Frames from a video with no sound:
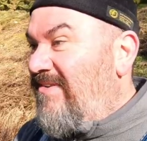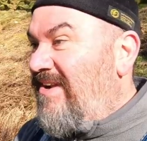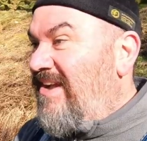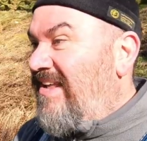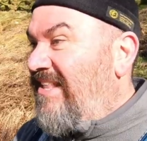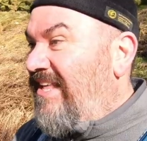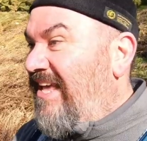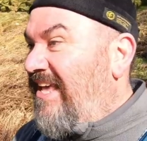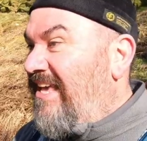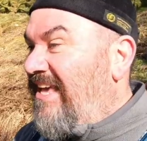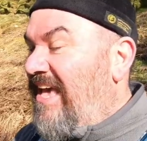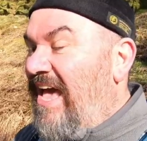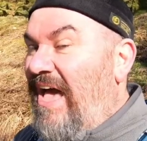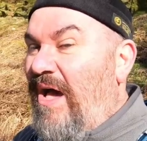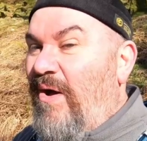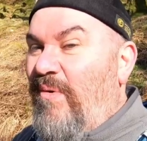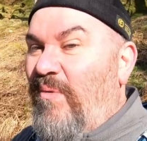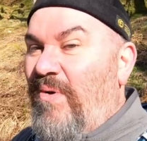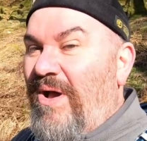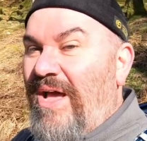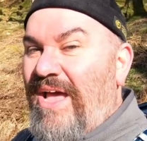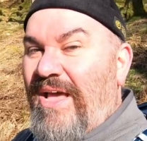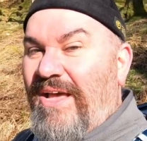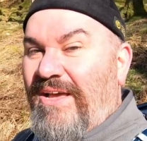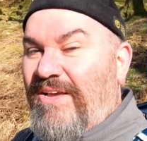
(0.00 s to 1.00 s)
really
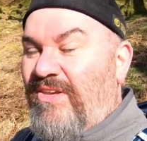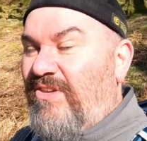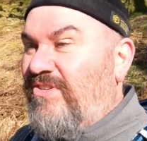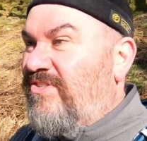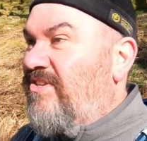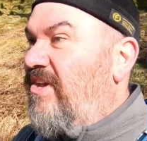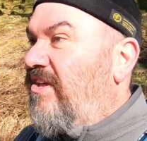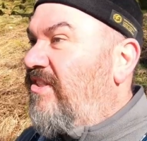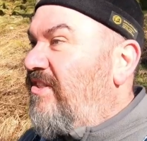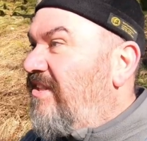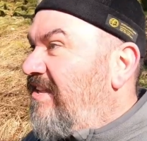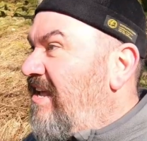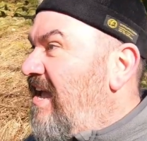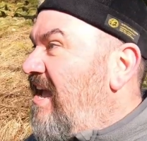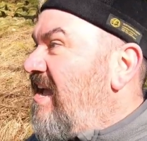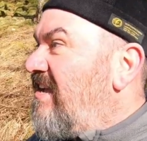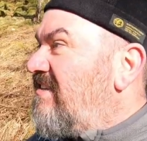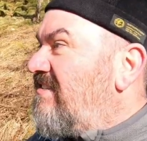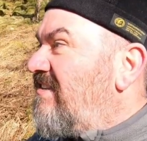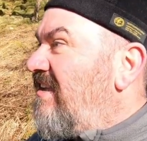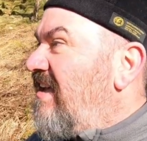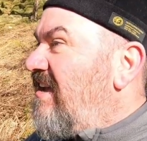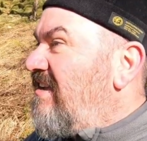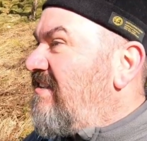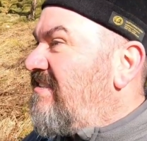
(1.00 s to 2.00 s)
can't wait, because on
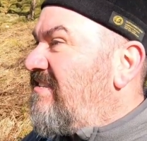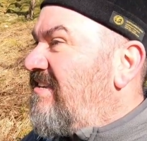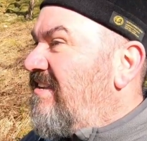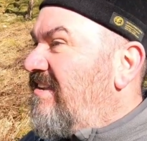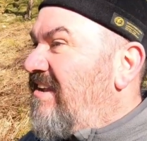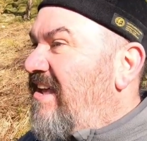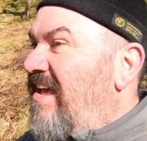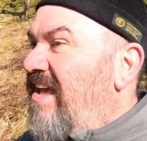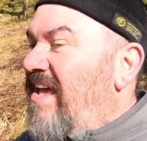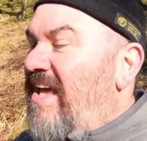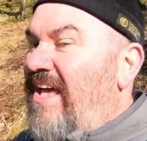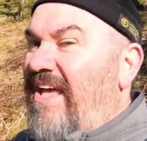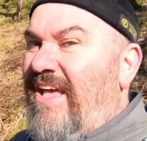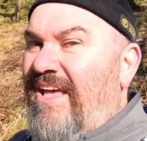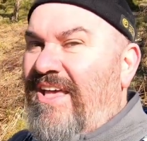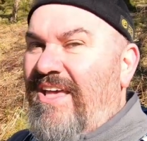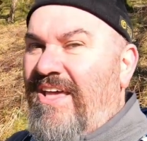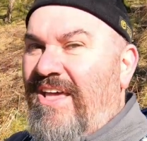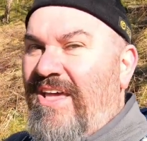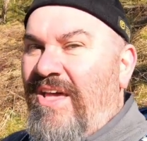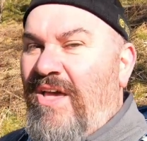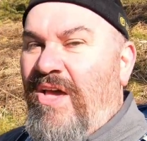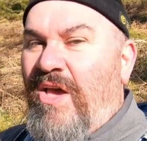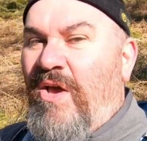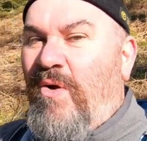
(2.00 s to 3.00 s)
days like today,
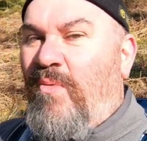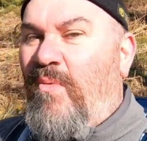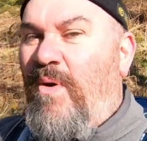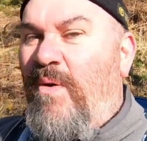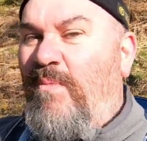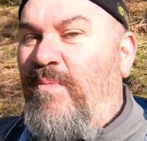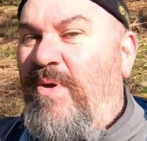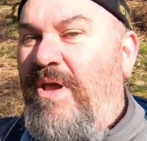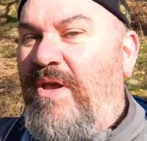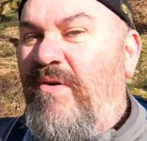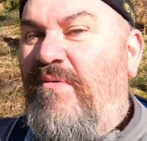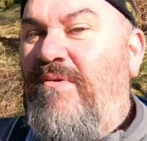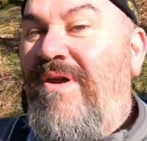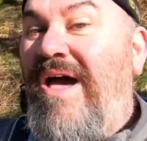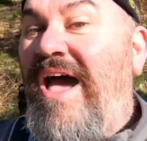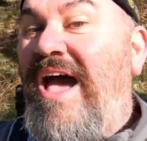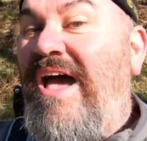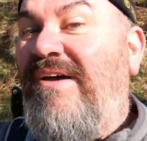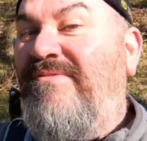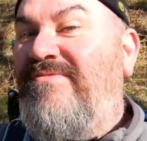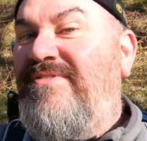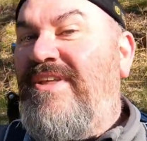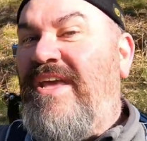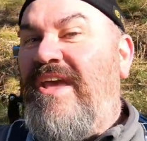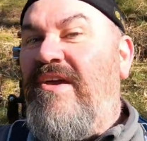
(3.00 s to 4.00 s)
when we
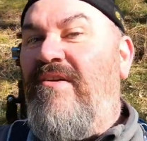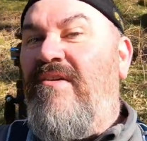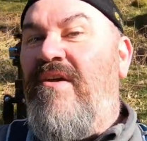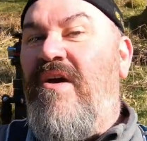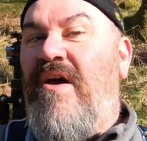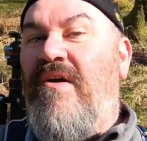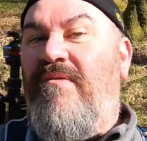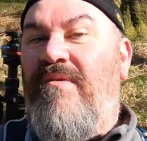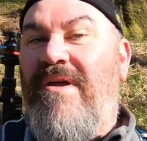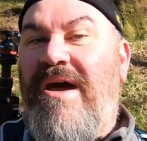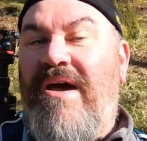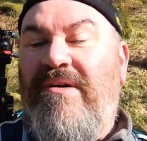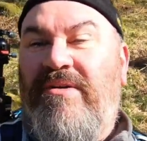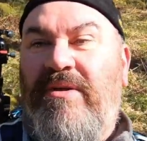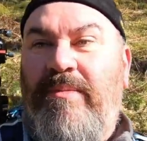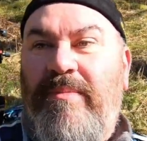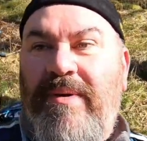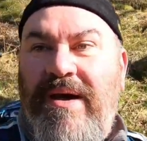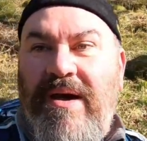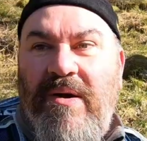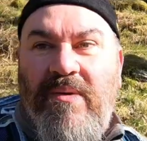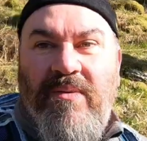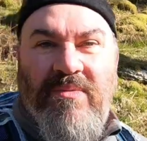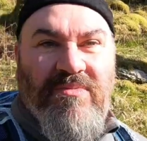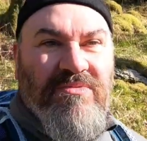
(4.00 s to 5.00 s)
arrived here at around
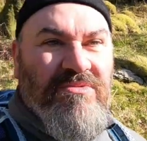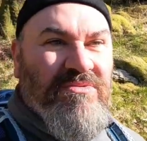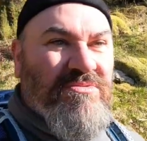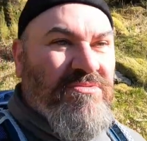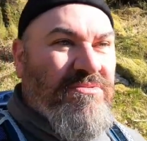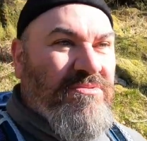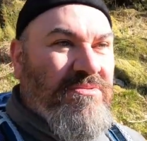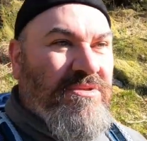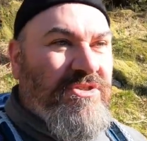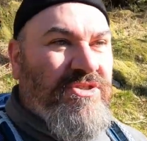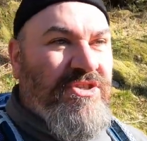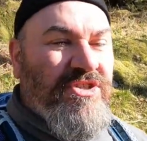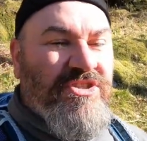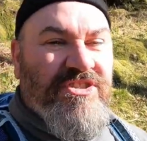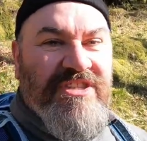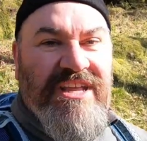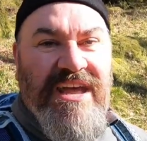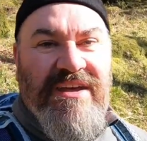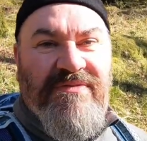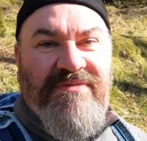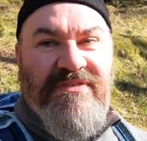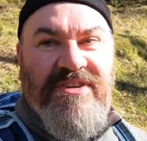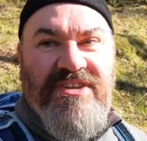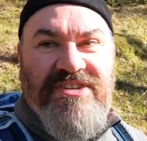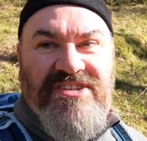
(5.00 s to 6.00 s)
about just
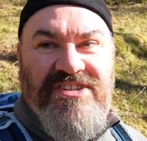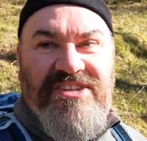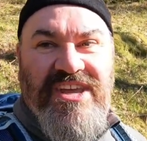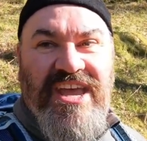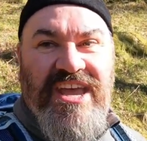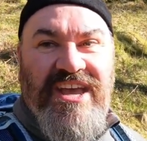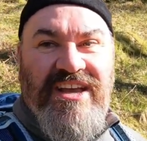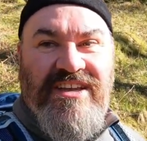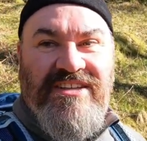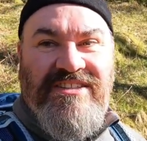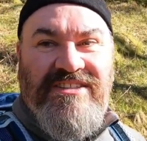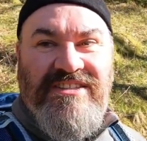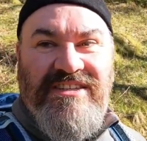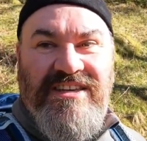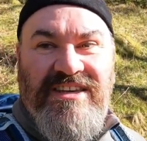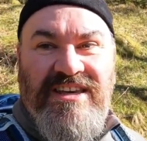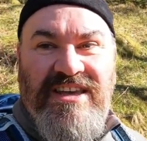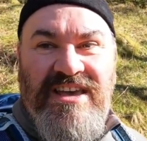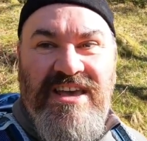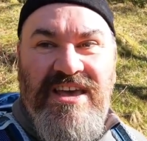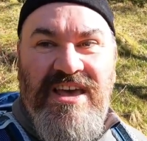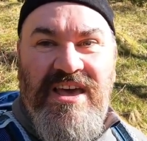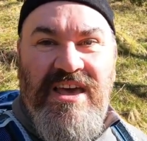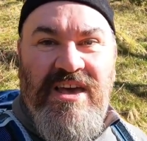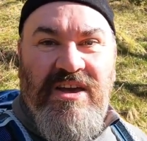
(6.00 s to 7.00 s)
after 6,
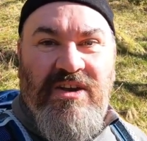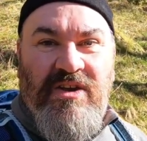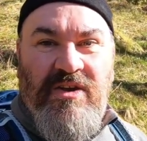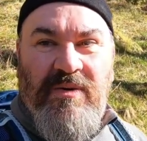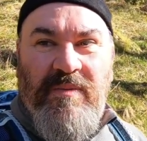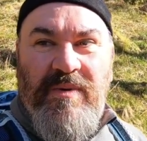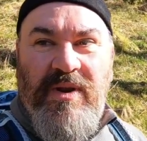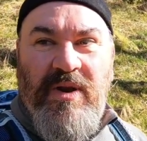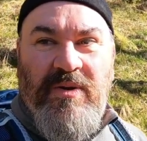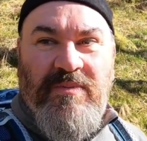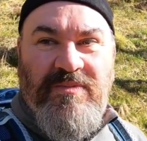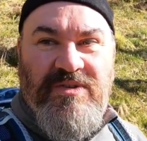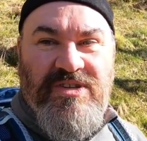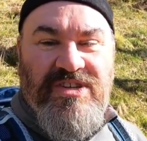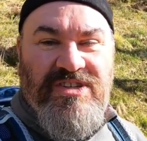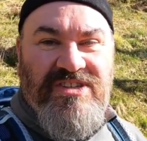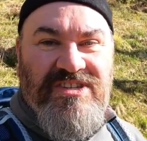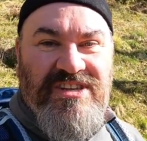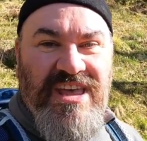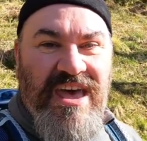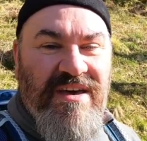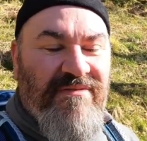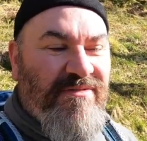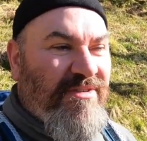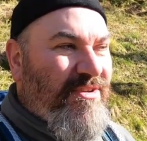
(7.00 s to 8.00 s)
coming up to
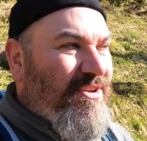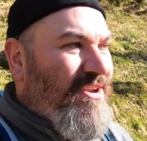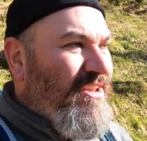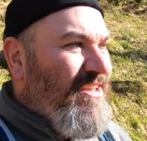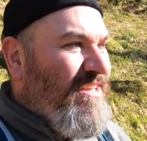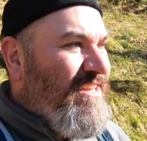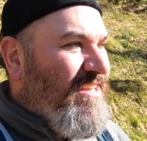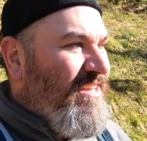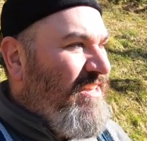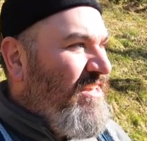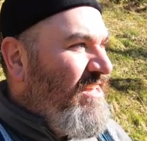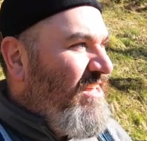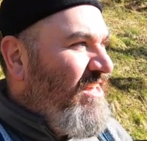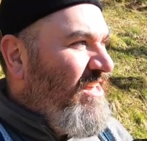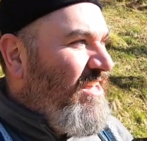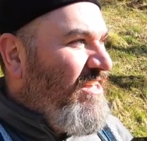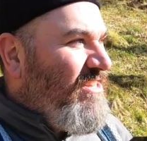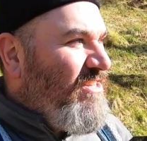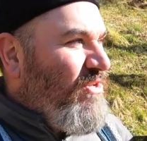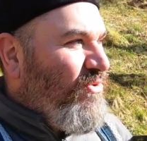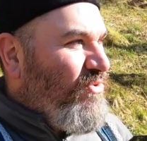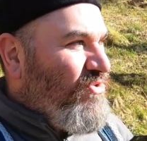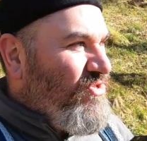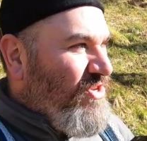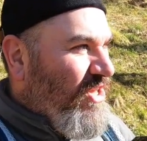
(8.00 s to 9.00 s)
7,
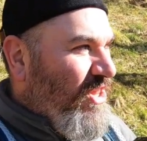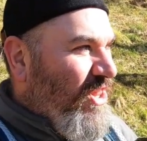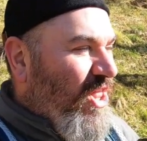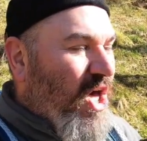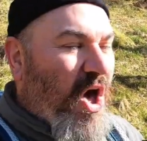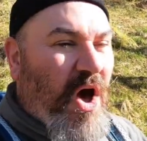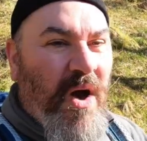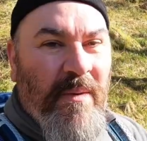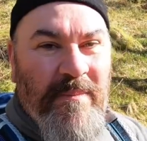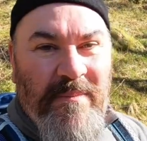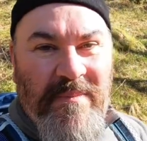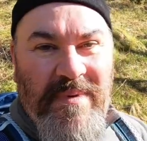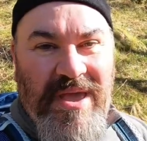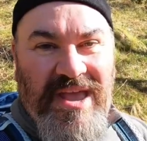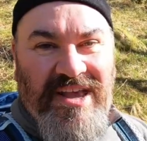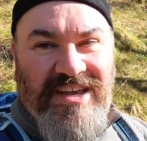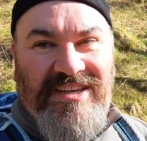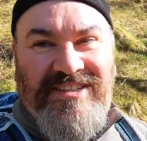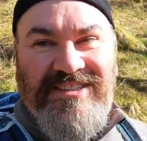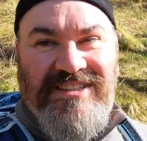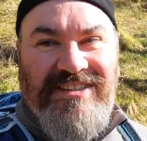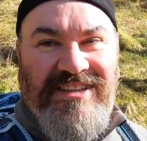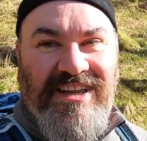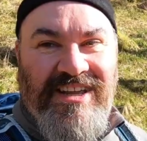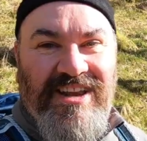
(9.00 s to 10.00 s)
there was a lot of
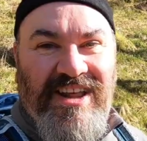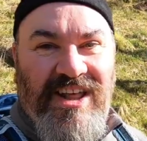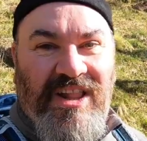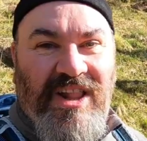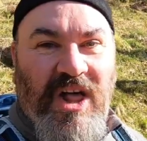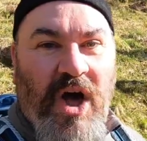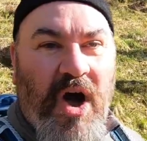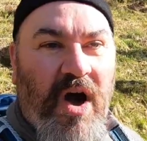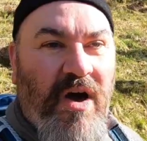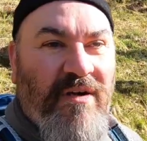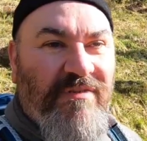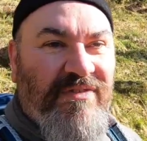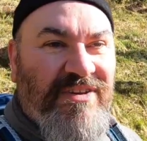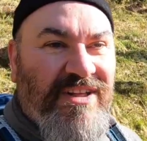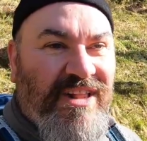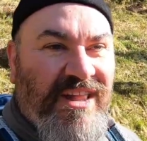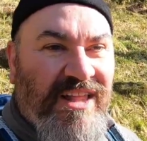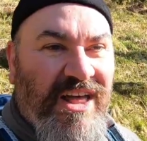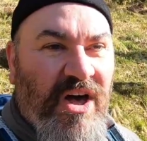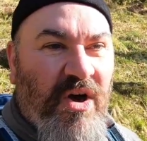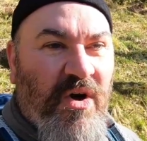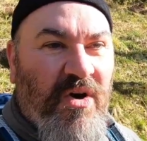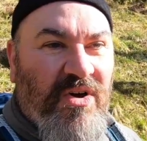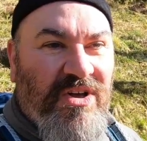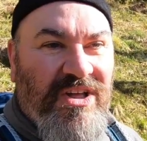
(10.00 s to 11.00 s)
mist and a lot of
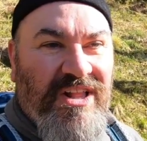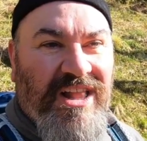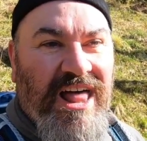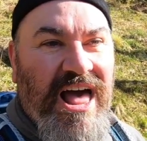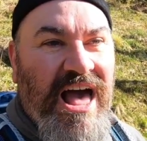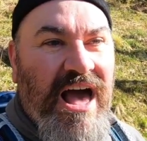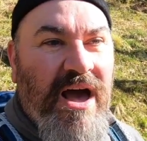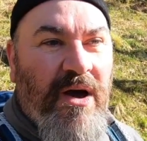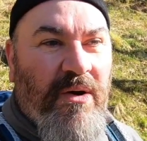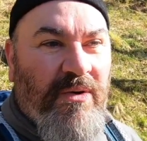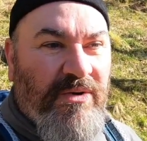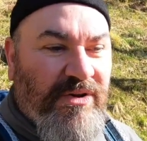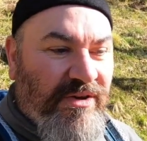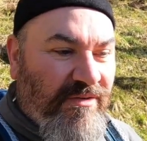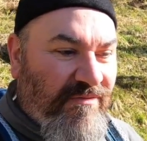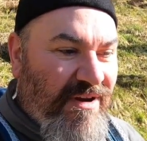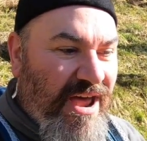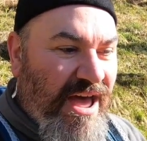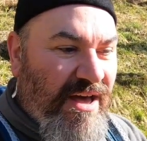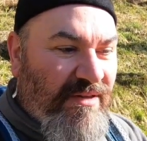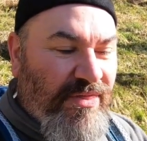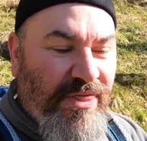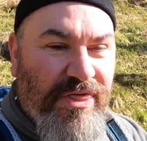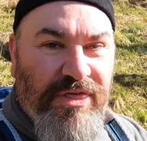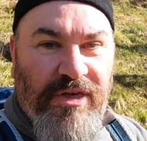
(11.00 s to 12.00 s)
cloud
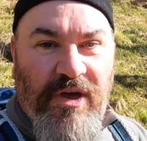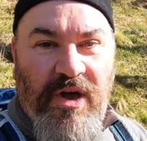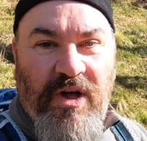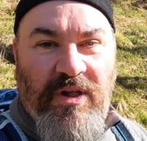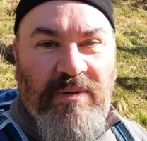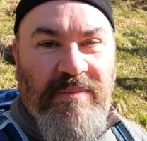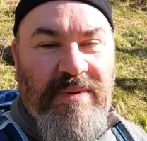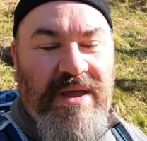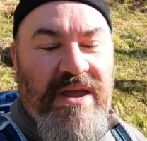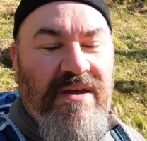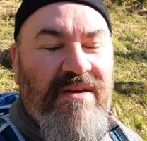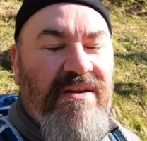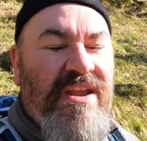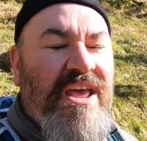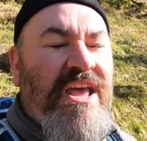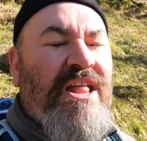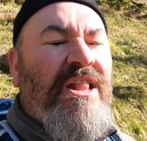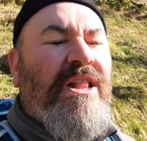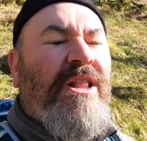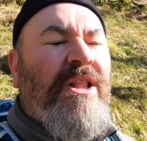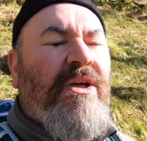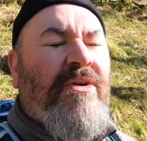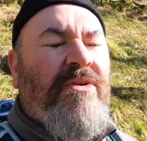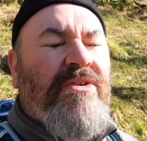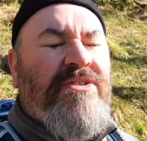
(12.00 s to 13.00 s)
around Thirlmere, and
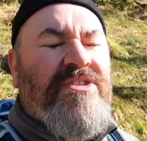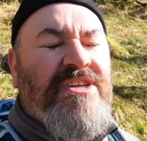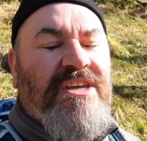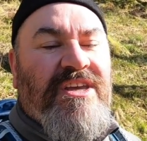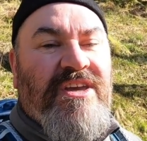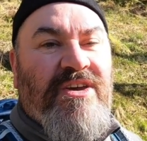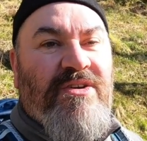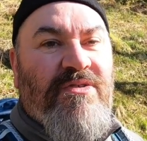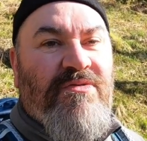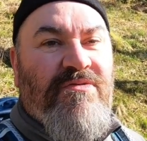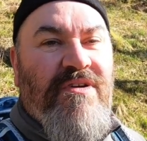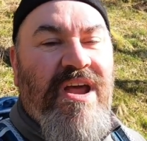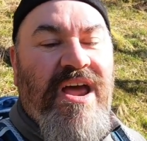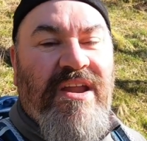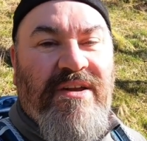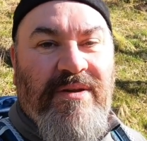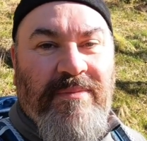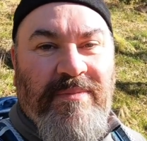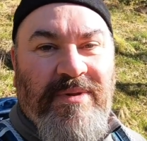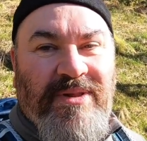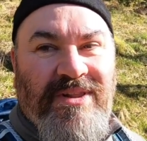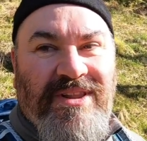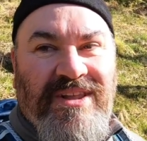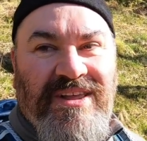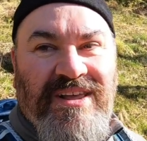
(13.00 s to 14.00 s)
it looked
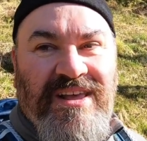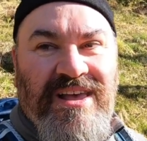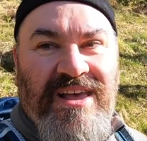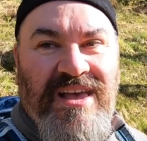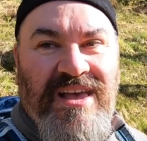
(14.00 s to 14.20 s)
incredible.